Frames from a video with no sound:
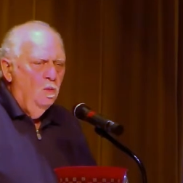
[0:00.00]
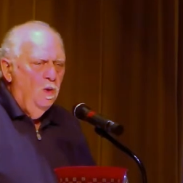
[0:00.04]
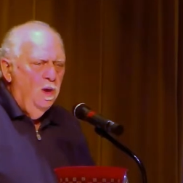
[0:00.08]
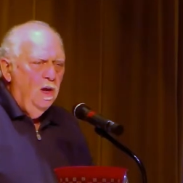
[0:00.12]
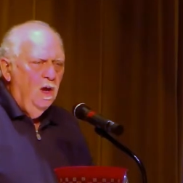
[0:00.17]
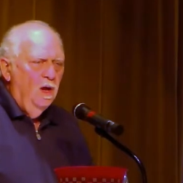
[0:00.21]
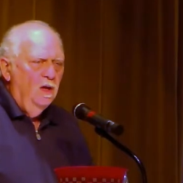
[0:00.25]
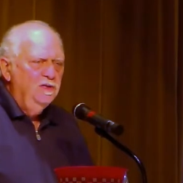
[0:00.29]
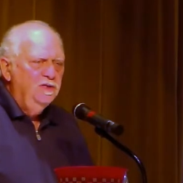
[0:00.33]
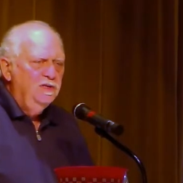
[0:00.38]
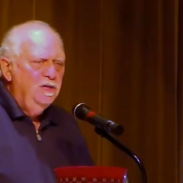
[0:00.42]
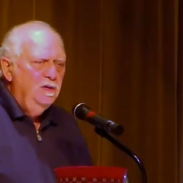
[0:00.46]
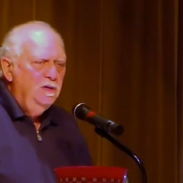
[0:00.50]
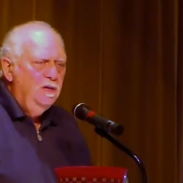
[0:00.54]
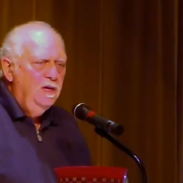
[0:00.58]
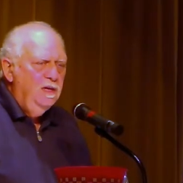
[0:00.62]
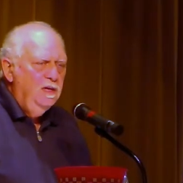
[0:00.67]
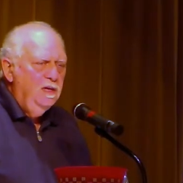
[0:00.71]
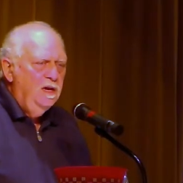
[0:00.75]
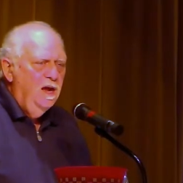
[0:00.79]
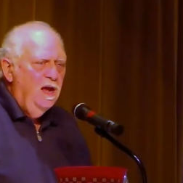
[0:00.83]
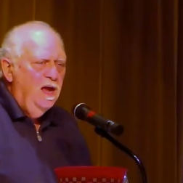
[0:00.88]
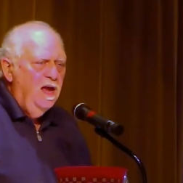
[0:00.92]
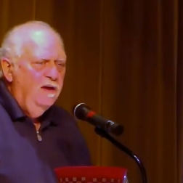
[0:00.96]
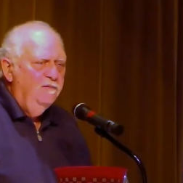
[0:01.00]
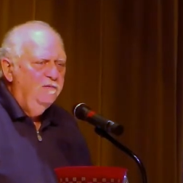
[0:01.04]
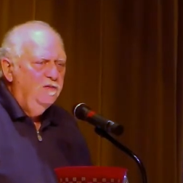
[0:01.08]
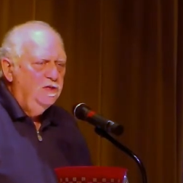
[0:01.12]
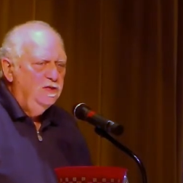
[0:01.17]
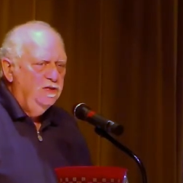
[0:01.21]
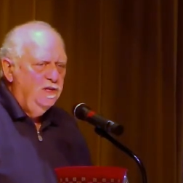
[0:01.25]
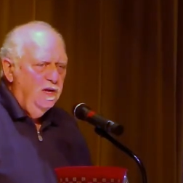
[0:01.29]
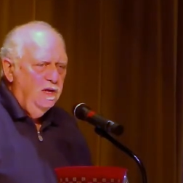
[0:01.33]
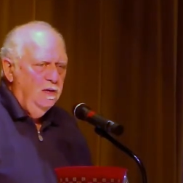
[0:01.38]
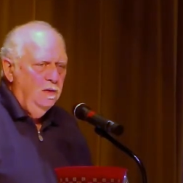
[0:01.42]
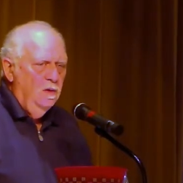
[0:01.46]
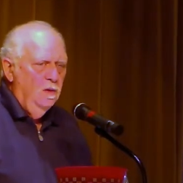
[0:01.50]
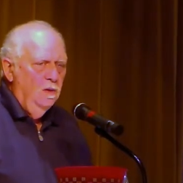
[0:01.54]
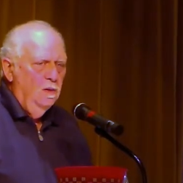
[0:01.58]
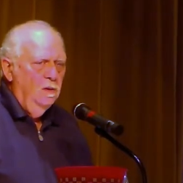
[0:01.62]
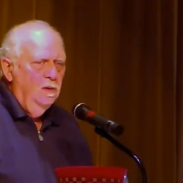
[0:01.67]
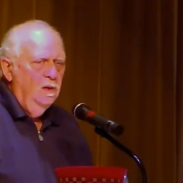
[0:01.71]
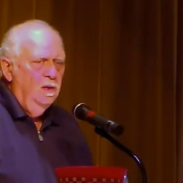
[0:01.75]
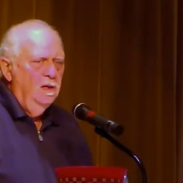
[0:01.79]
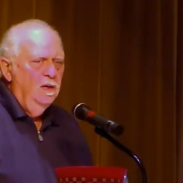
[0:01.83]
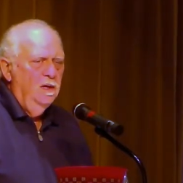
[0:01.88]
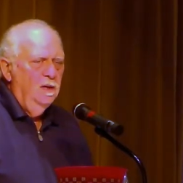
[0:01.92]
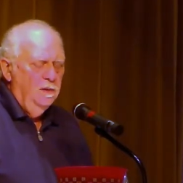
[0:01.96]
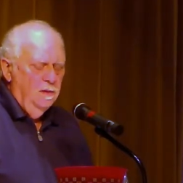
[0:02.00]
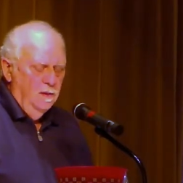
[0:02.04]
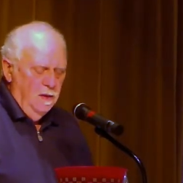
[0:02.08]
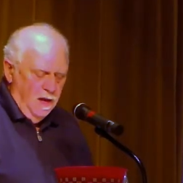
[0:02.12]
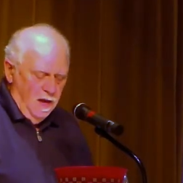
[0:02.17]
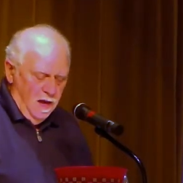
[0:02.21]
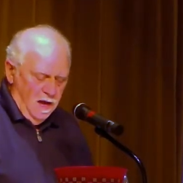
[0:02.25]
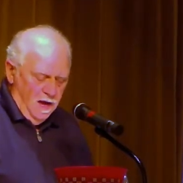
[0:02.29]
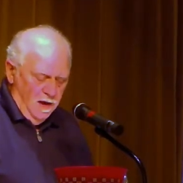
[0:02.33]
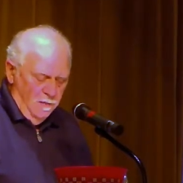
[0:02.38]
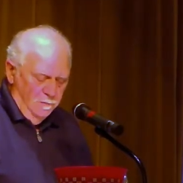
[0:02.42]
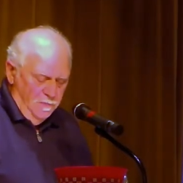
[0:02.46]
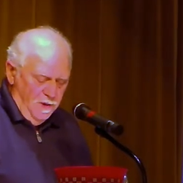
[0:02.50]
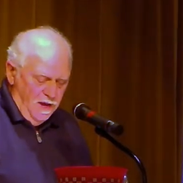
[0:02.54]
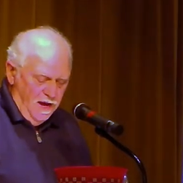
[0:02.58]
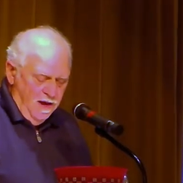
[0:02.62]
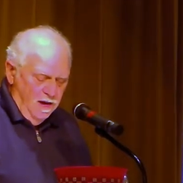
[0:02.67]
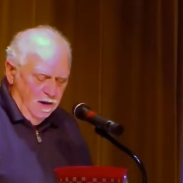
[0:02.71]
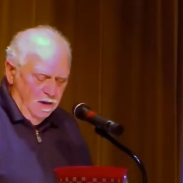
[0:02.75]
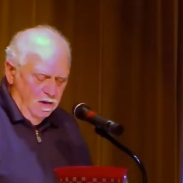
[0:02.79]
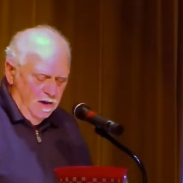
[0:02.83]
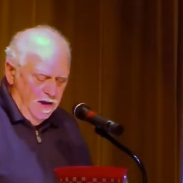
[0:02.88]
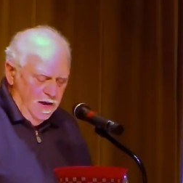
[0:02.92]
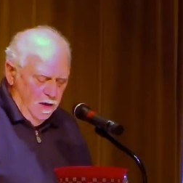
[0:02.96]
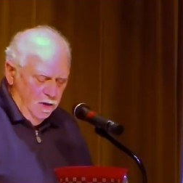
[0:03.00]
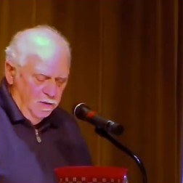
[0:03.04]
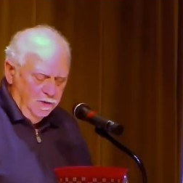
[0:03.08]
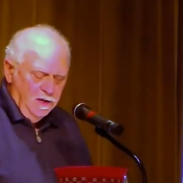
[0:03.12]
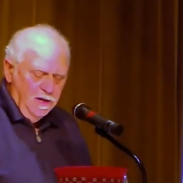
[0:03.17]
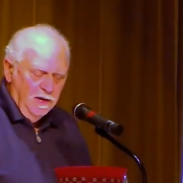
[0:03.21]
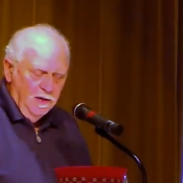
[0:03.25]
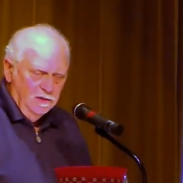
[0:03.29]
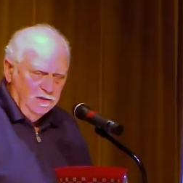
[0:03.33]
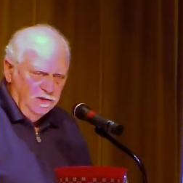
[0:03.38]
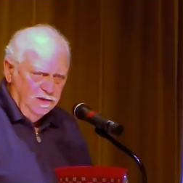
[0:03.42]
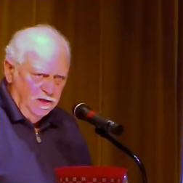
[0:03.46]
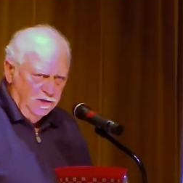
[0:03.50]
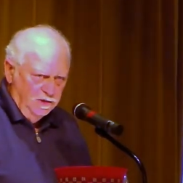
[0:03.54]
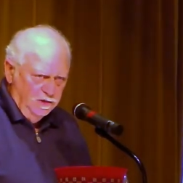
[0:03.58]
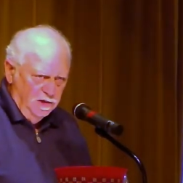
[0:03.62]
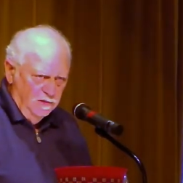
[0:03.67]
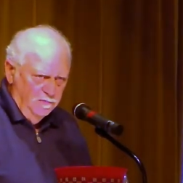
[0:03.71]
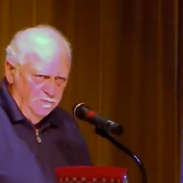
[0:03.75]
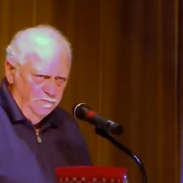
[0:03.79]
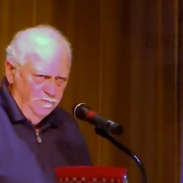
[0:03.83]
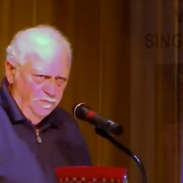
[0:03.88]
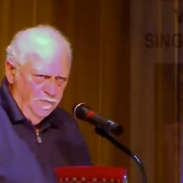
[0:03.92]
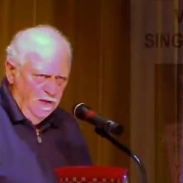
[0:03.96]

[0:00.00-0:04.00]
We also need to have a single payer healthcare system.